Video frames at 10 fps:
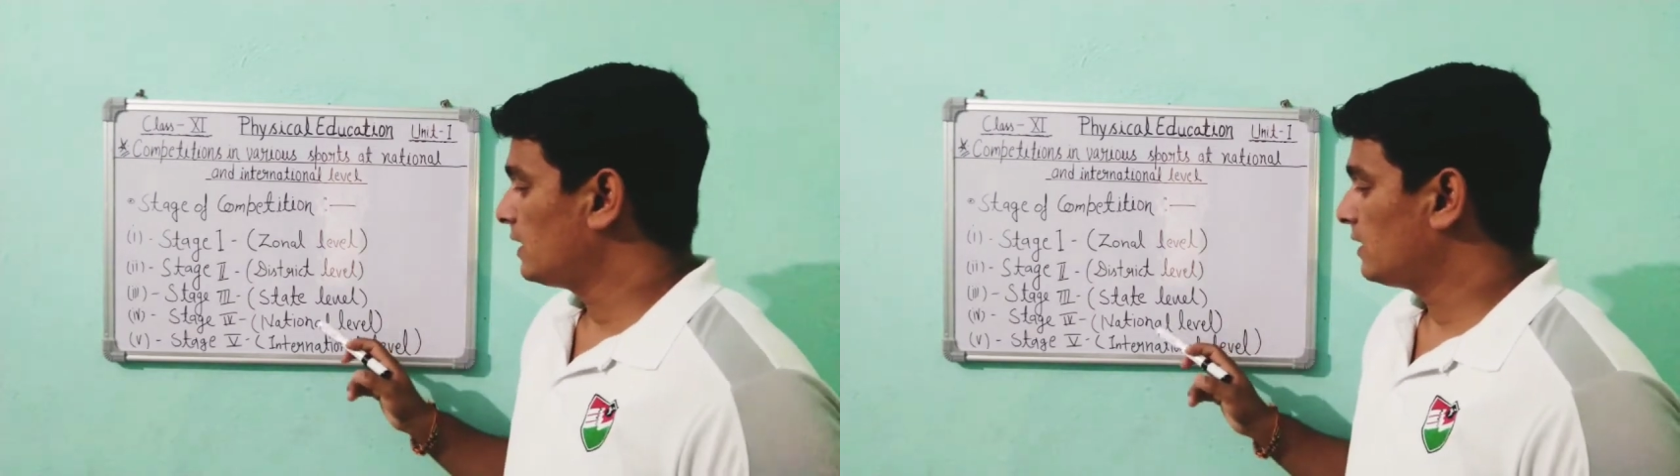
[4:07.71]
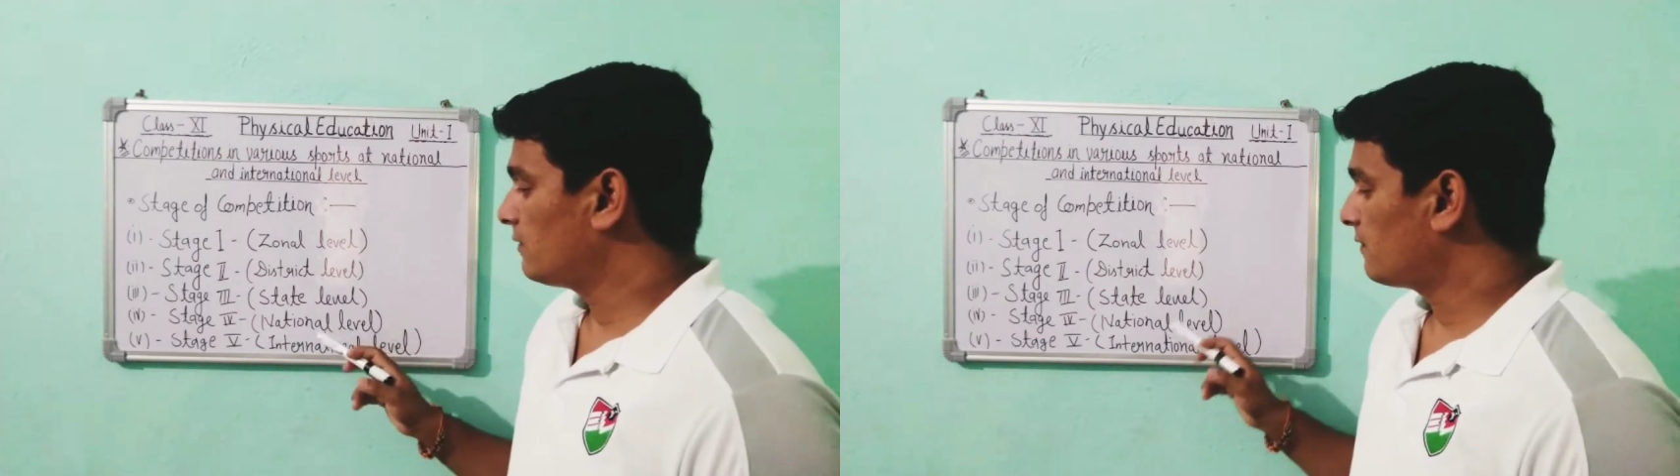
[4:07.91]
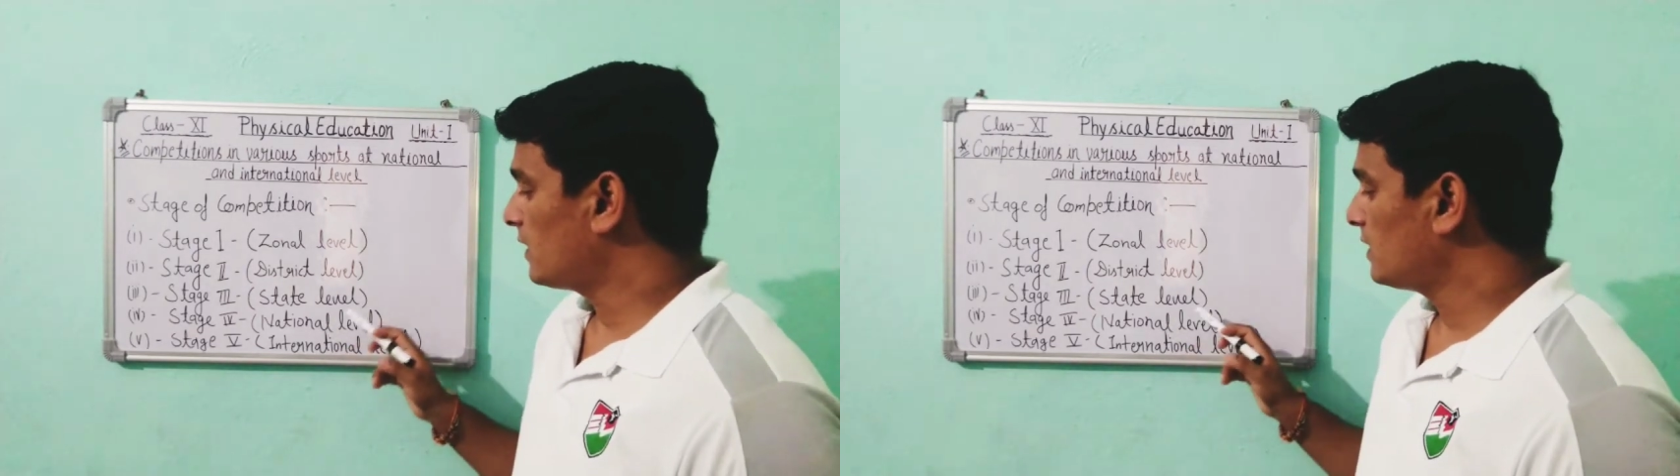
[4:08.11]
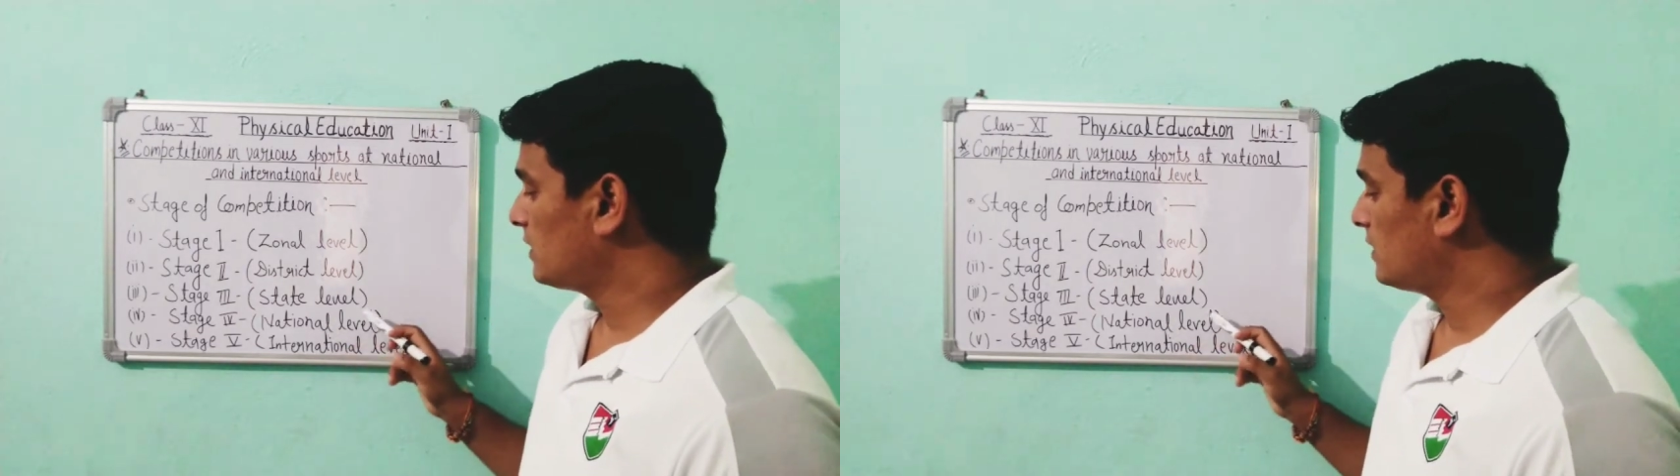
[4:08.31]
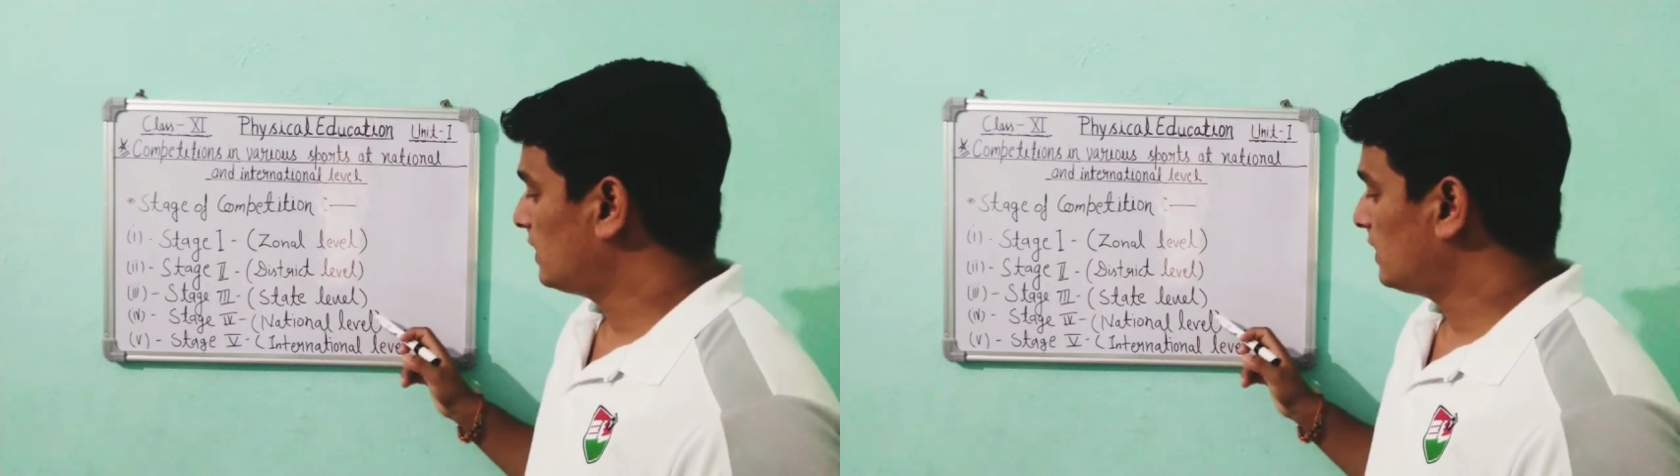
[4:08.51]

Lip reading: different